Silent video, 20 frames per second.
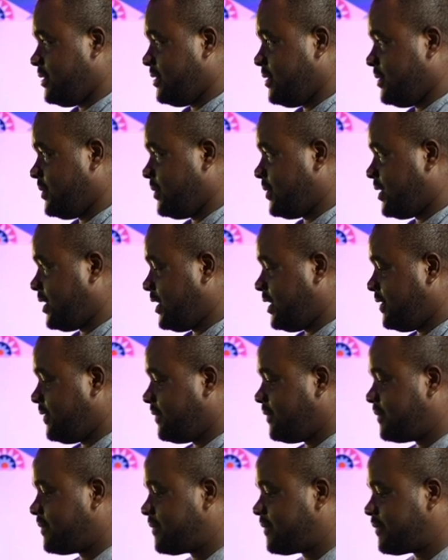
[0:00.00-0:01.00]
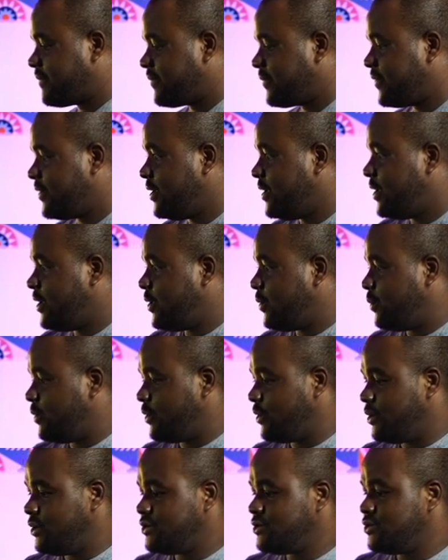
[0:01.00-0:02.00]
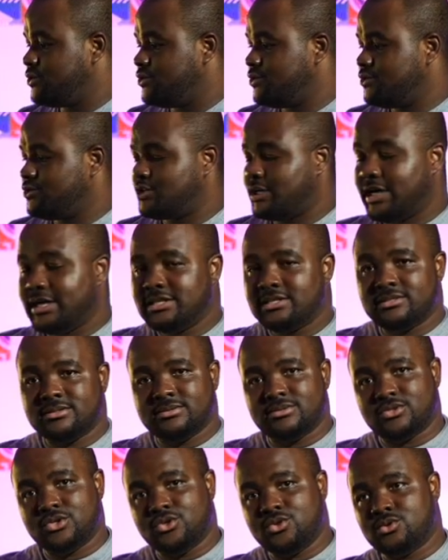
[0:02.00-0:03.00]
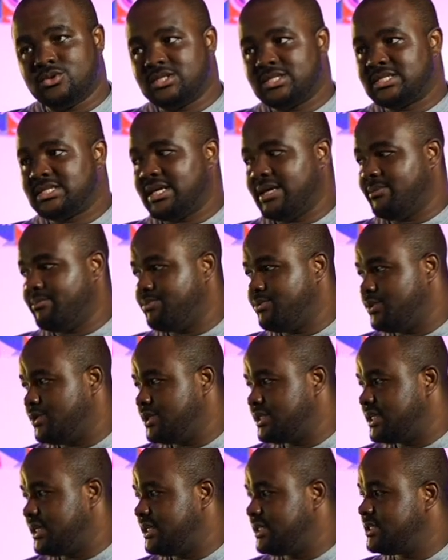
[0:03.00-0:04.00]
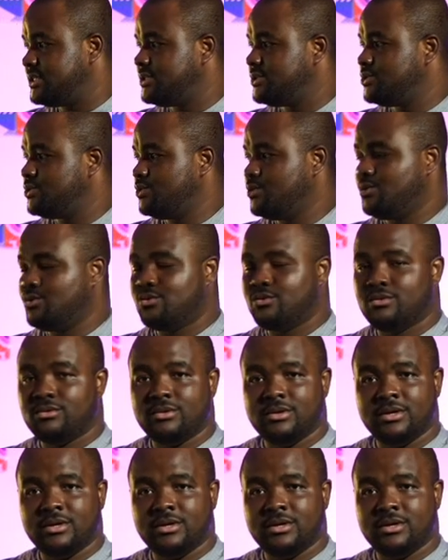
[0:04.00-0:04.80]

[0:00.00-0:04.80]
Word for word: okay we're going to try to use the same process to